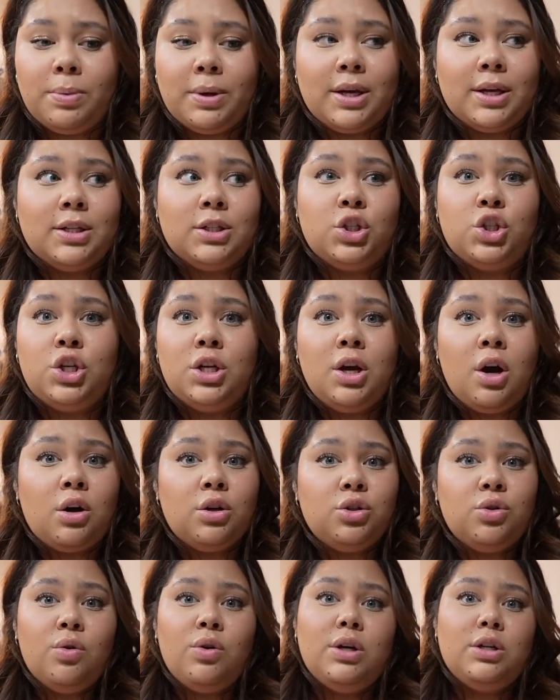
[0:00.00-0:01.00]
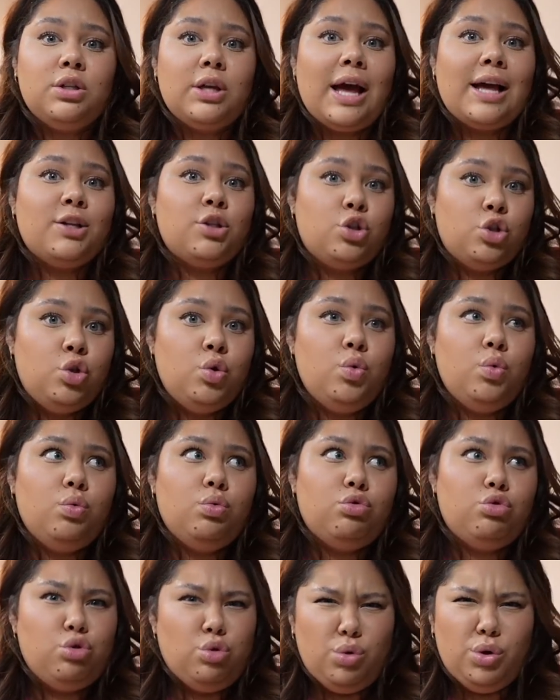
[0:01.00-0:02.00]
because she also has two
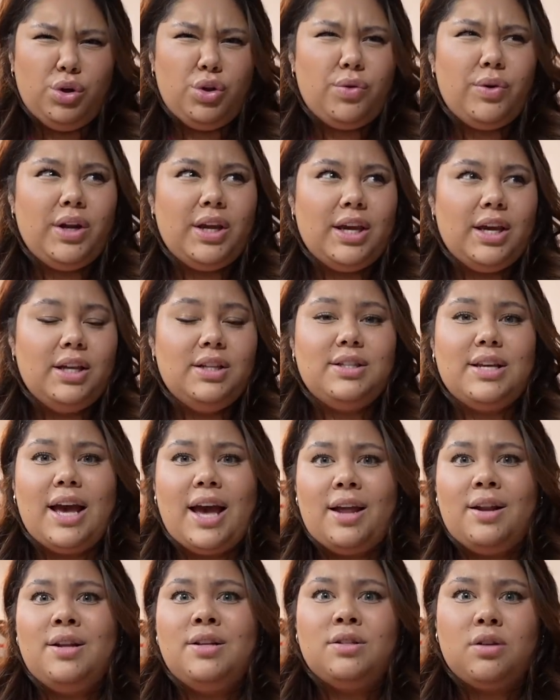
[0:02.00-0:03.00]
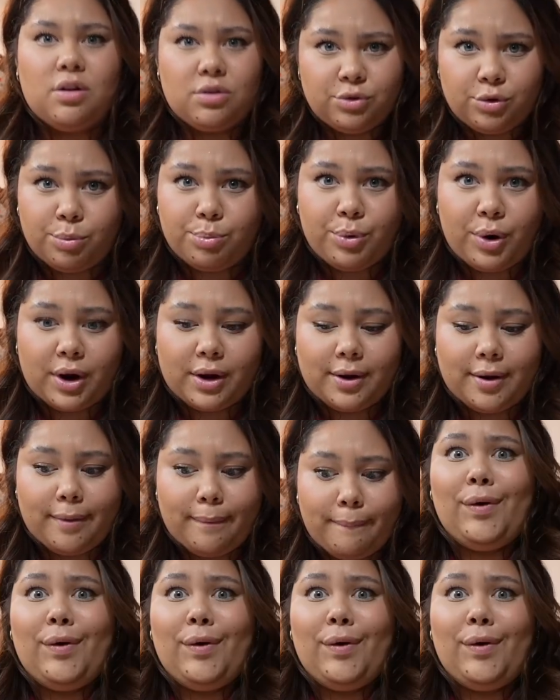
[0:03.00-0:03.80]
or three kids and is also pregnant.